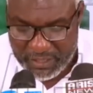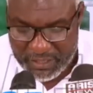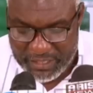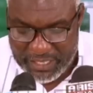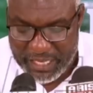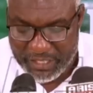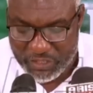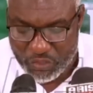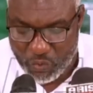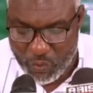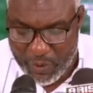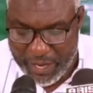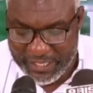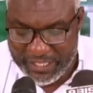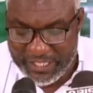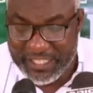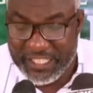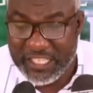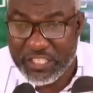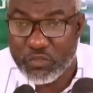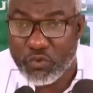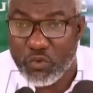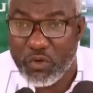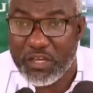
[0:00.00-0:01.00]
that squarely
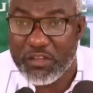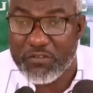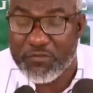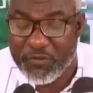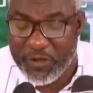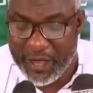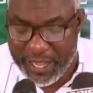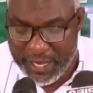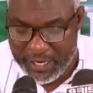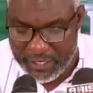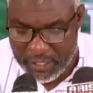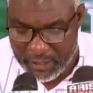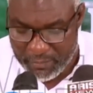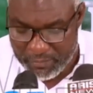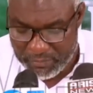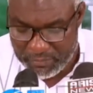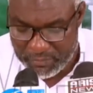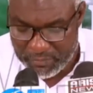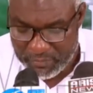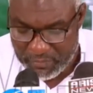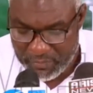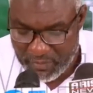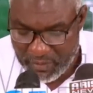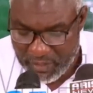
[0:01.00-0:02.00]
disqualified
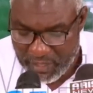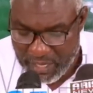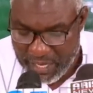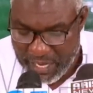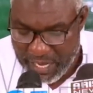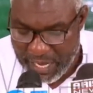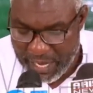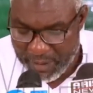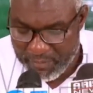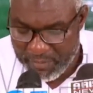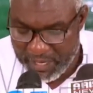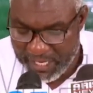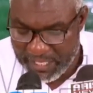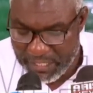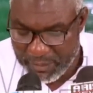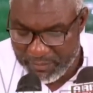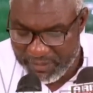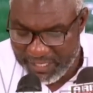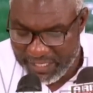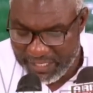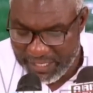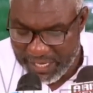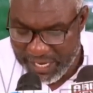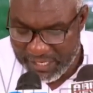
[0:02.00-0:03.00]
him and made
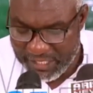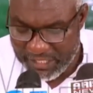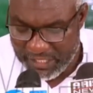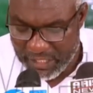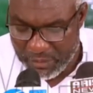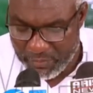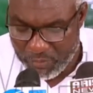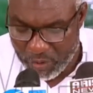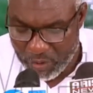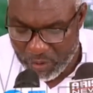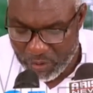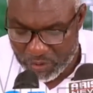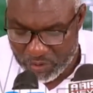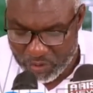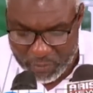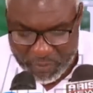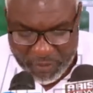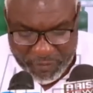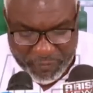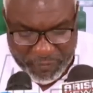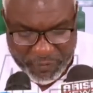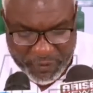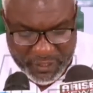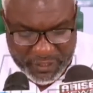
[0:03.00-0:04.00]
him ineligible to
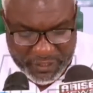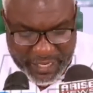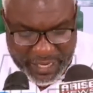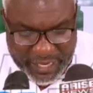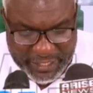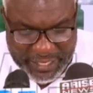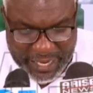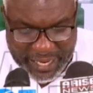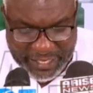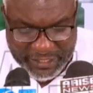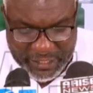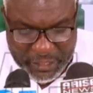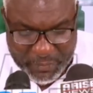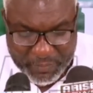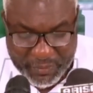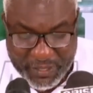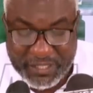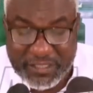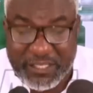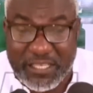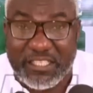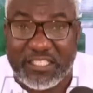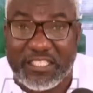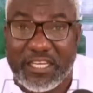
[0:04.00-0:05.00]
be fielded as a
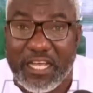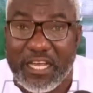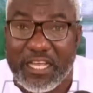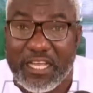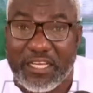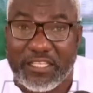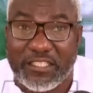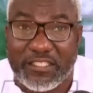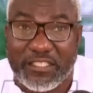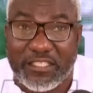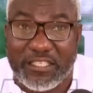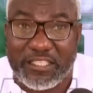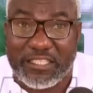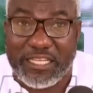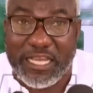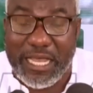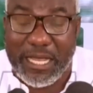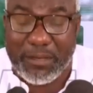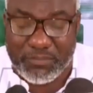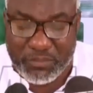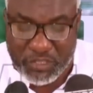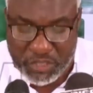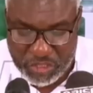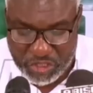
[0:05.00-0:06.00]
presidential candidate
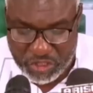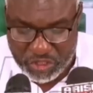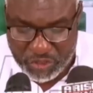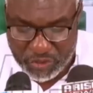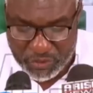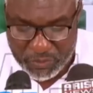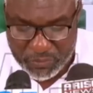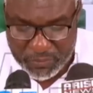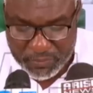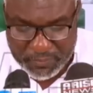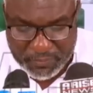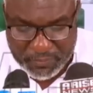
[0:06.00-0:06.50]
ab initio.